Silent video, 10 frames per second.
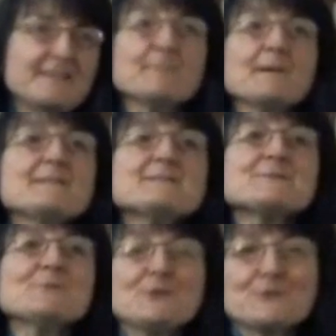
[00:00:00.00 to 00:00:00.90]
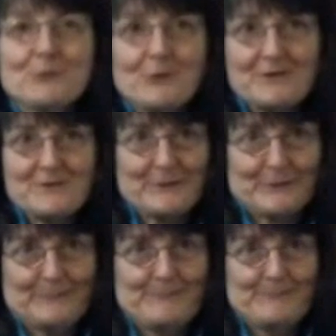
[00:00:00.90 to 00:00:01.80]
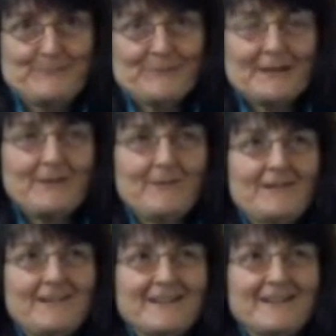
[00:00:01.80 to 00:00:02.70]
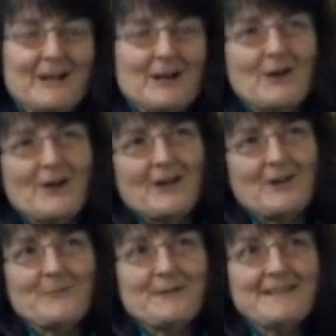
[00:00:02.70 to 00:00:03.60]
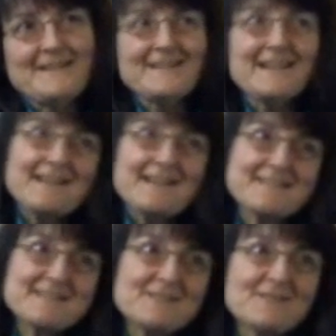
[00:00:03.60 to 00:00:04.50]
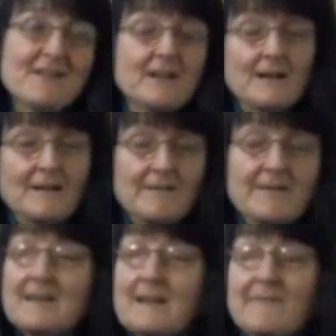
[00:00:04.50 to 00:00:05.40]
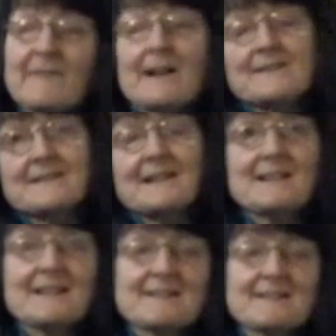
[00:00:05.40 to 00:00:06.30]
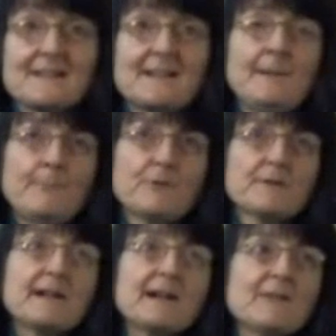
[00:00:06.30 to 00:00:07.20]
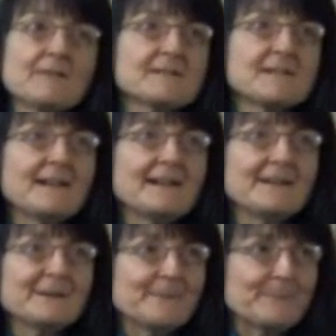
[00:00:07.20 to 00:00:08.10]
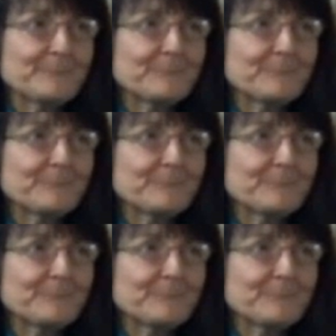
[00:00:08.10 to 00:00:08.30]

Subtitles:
It depends who you talk to. I mean, NASA, today NASA put out a